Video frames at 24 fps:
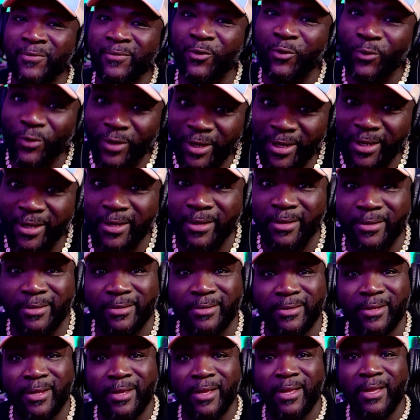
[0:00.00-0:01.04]
for real.
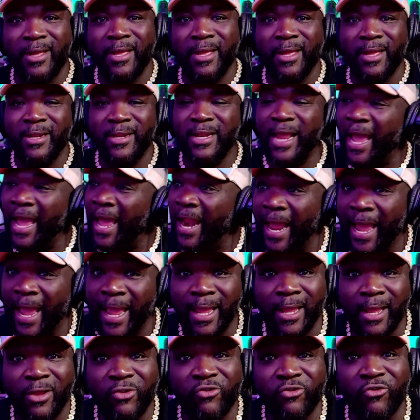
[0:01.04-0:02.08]
And I
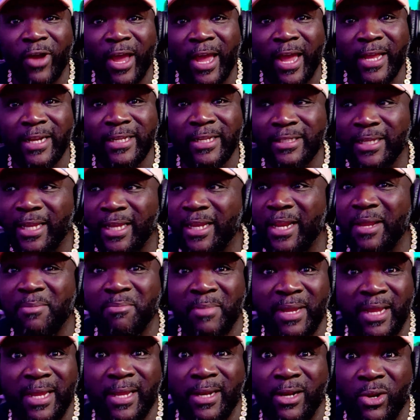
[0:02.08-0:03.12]
ain't trying to say that
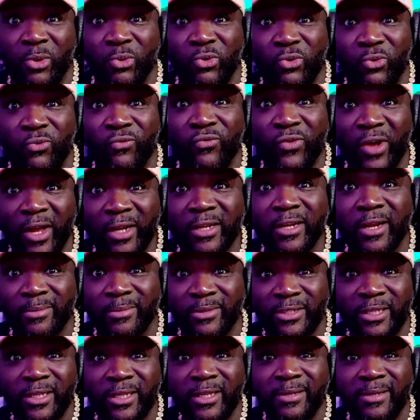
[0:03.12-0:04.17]
men don't do fucked up
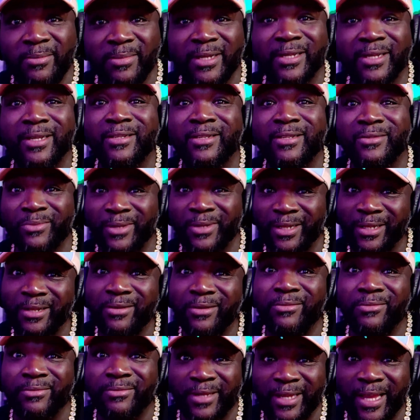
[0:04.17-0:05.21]
shit because we do.
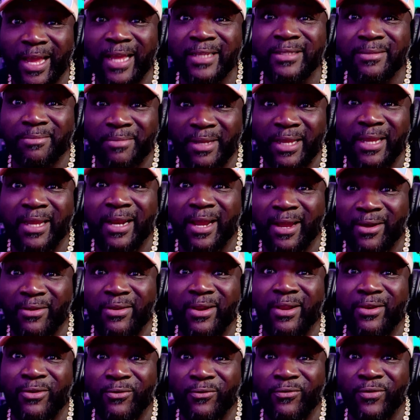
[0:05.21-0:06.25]
We got some men out here
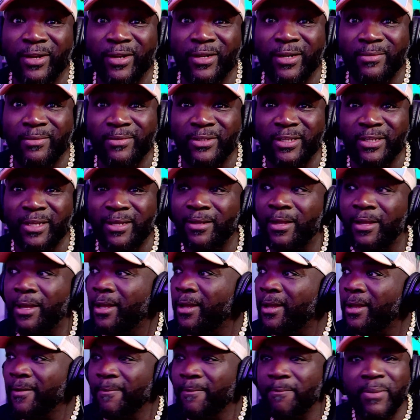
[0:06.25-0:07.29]
that do fucked up shit,
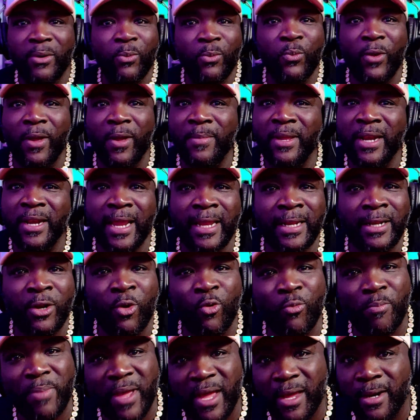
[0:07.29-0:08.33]
but women ain't no
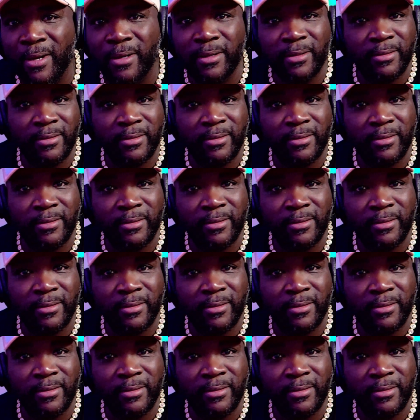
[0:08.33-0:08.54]
better.